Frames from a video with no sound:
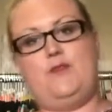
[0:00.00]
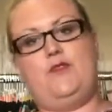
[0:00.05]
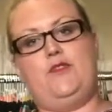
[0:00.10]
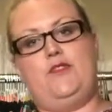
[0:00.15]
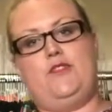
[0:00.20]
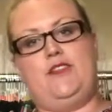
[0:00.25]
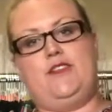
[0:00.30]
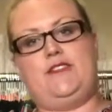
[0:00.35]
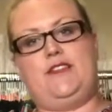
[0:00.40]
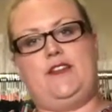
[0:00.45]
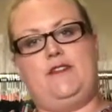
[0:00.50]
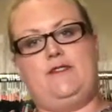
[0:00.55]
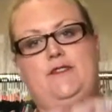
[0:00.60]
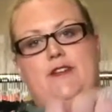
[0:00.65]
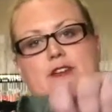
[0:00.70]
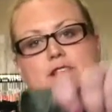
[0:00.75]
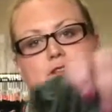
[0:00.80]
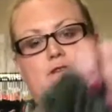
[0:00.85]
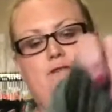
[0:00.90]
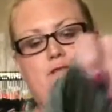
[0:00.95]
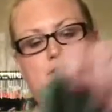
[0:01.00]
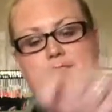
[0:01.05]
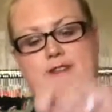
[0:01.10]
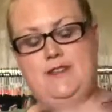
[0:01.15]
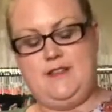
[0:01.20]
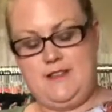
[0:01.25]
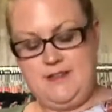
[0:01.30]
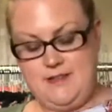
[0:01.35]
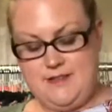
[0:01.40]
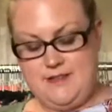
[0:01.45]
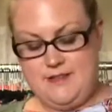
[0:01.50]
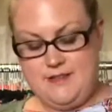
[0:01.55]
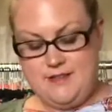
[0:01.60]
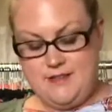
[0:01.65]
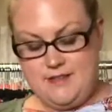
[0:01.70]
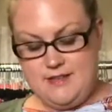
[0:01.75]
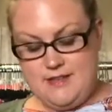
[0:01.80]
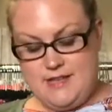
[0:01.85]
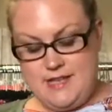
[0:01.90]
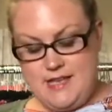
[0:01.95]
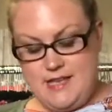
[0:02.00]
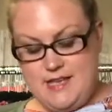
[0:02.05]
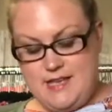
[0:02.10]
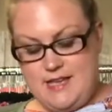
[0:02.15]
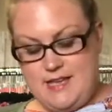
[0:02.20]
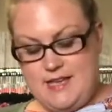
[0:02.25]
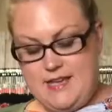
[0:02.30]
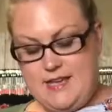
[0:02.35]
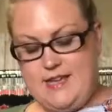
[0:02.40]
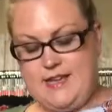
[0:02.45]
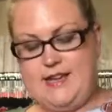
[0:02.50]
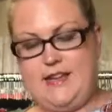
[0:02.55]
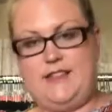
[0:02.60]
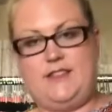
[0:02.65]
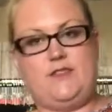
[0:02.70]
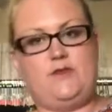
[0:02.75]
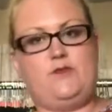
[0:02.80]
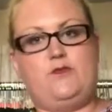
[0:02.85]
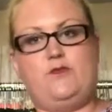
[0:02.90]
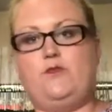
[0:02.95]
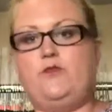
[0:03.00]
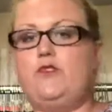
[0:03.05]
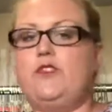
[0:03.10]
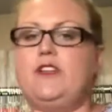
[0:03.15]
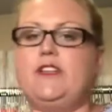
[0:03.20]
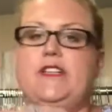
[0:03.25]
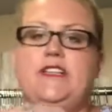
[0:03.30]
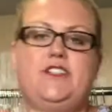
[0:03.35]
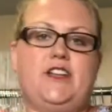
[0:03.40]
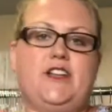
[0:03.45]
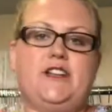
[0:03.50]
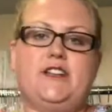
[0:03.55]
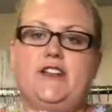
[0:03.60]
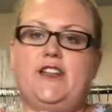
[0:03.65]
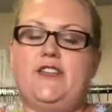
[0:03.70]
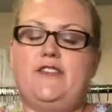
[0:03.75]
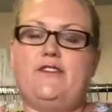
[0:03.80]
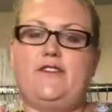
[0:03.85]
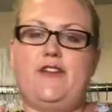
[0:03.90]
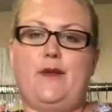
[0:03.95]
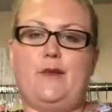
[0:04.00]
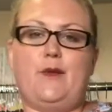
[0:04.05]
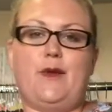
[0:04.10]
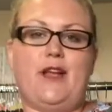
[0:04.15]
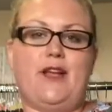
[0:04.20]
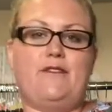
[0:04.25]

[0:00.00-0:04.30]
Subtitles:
Pull this out now. And it's really gentle on the fabric.